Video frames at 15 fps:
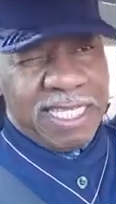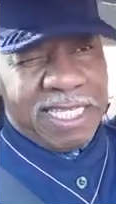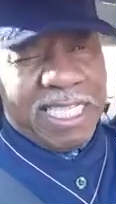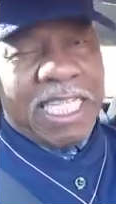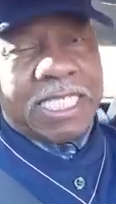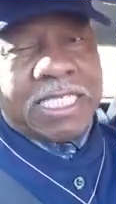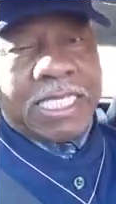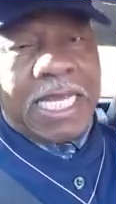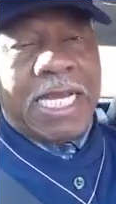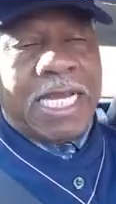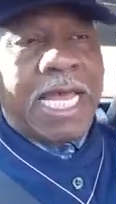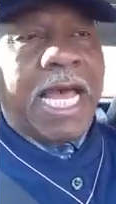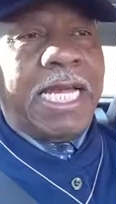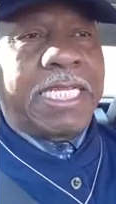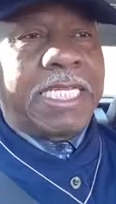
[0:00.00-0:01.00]
let's say an
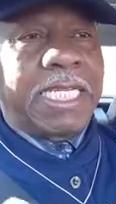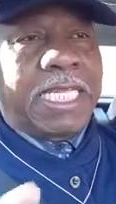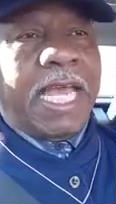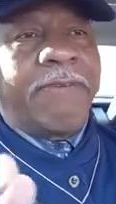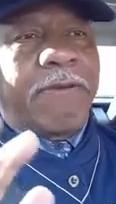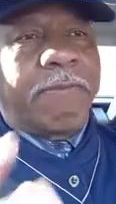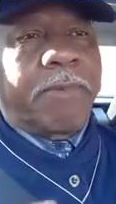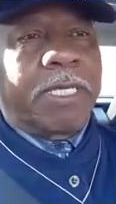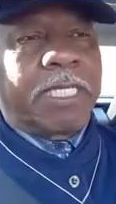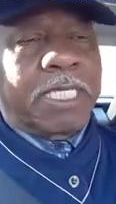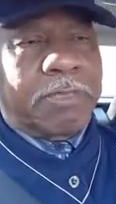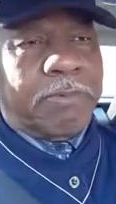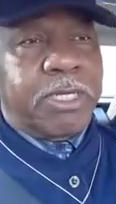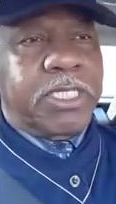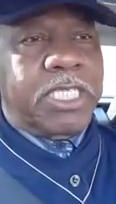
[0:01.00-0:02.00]
idea. They have a
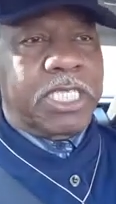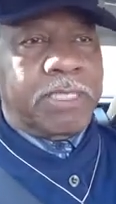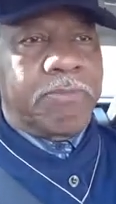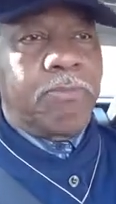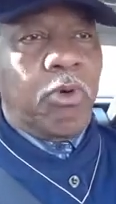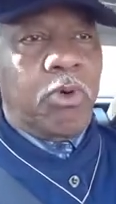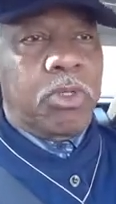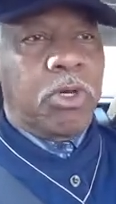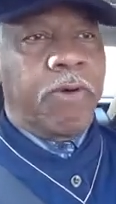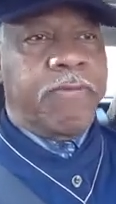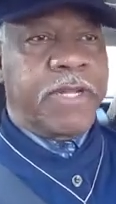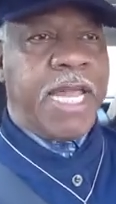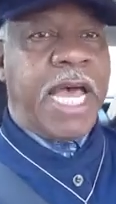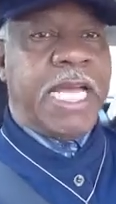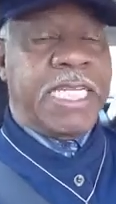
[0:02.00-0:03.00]
business, but it's just more of
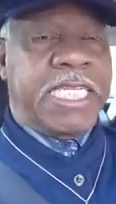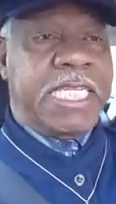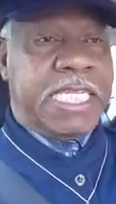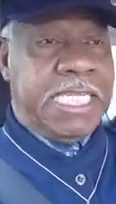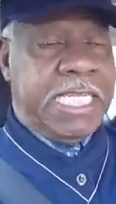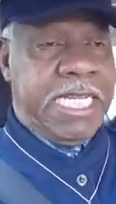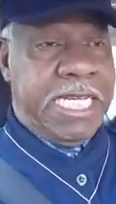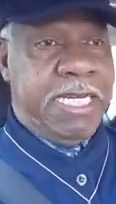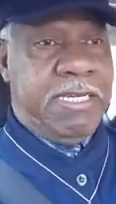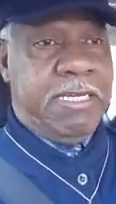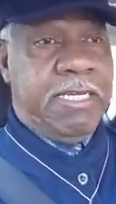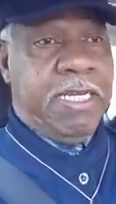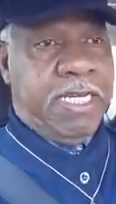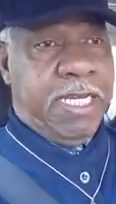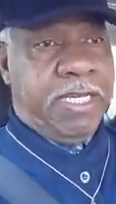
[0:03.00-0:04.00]
an idea now.
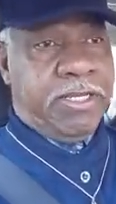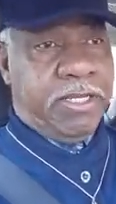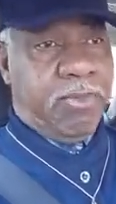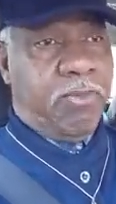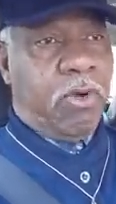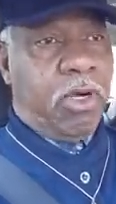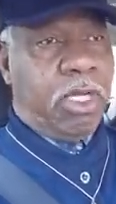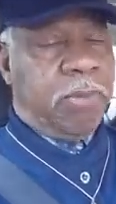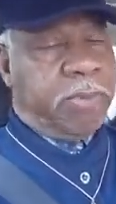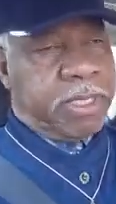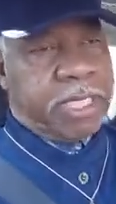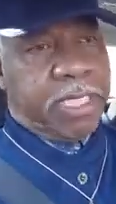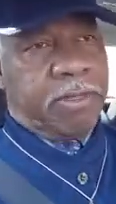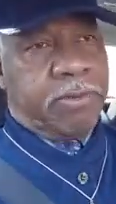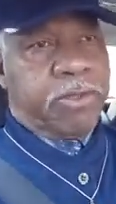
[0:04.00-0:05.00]
And they're working, but
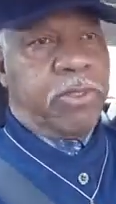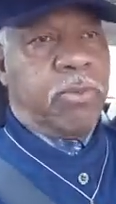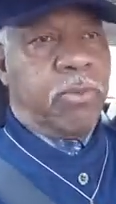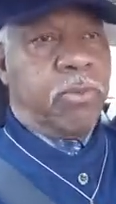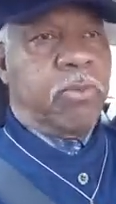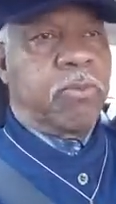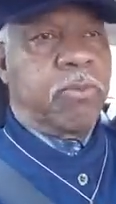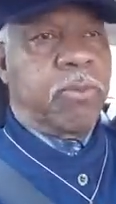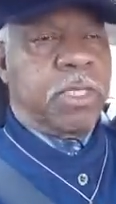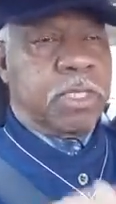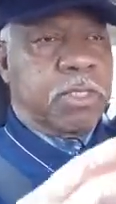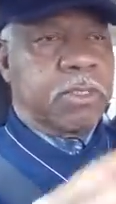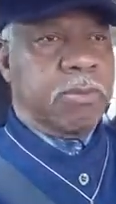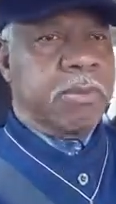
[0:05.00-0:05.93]
they don't know what to do